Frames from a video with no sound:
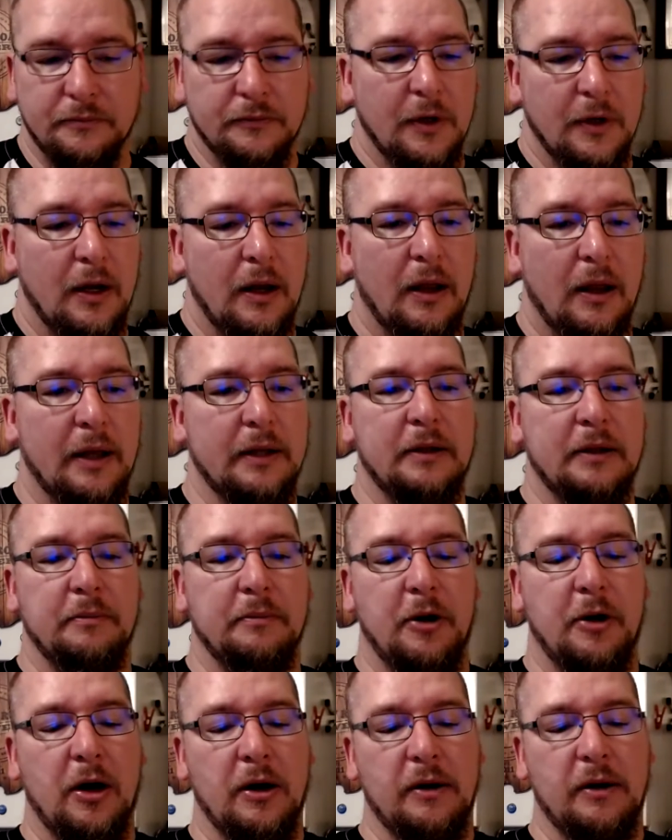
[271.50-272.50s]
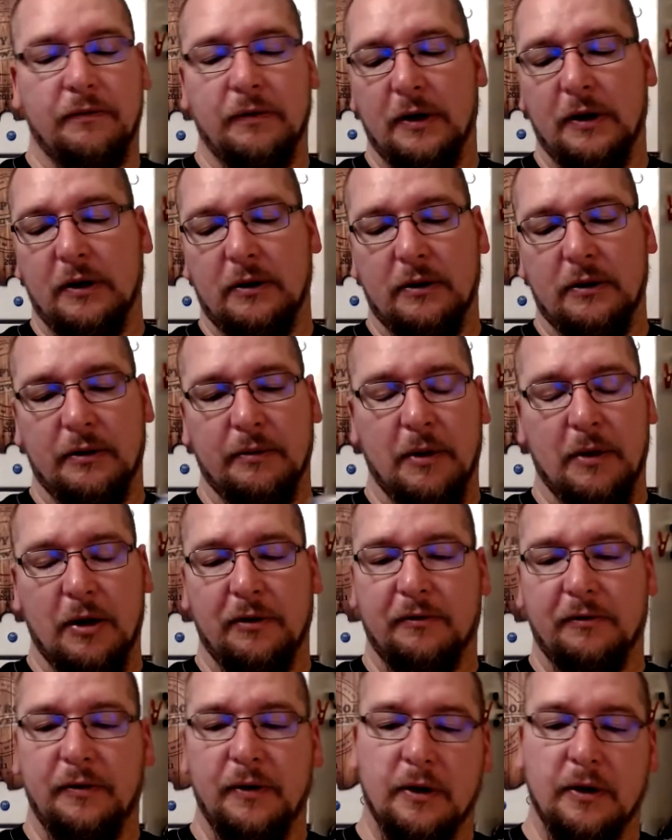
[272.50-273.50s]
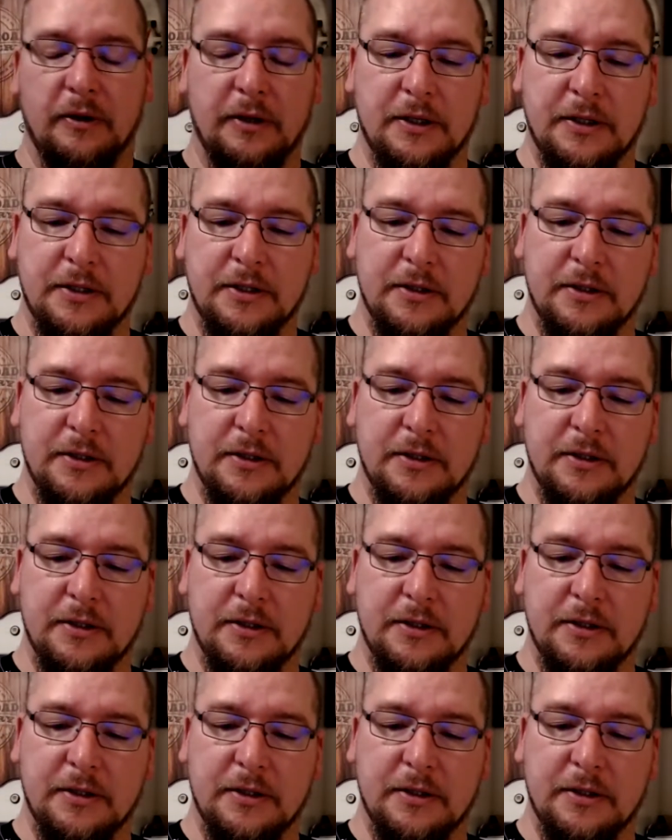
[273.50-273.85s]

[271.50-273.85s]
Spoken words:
I like the body feel, the mouth feel in this.